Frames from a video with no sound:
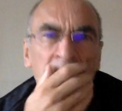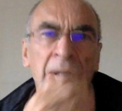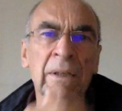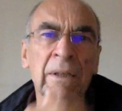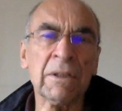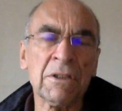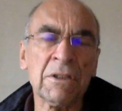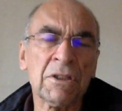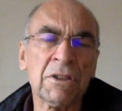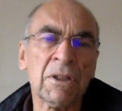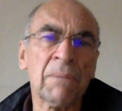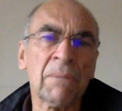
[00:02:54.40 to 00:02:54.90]

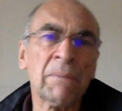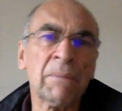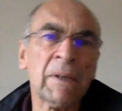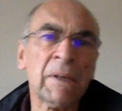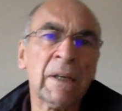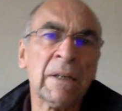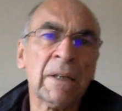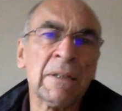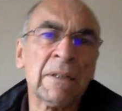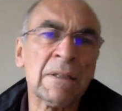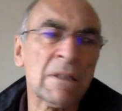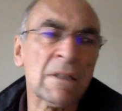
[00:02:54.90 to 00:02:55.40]
In some
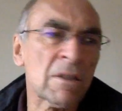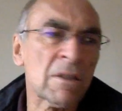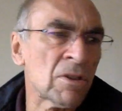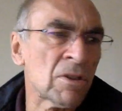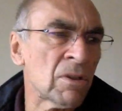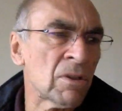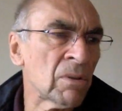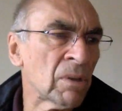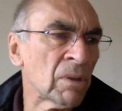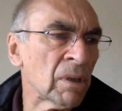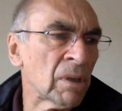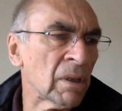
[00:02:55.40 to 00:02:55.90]
cases,
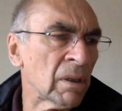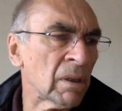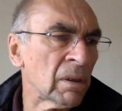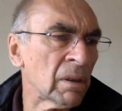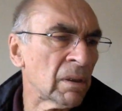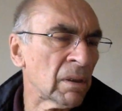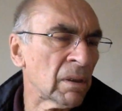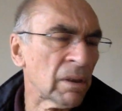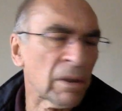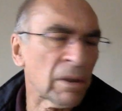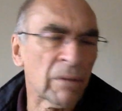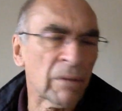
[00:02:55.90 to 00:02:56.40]
you
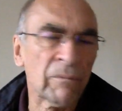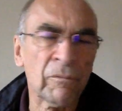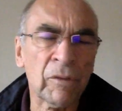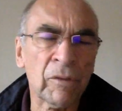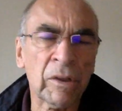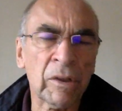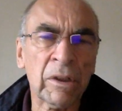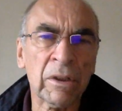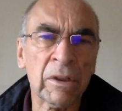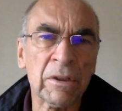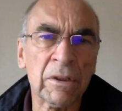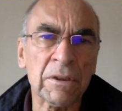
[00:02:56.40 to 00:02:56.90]
can
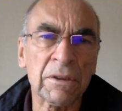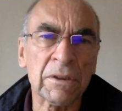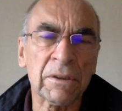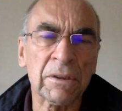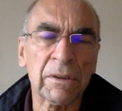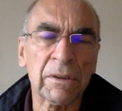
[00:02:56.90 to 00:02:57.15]
convert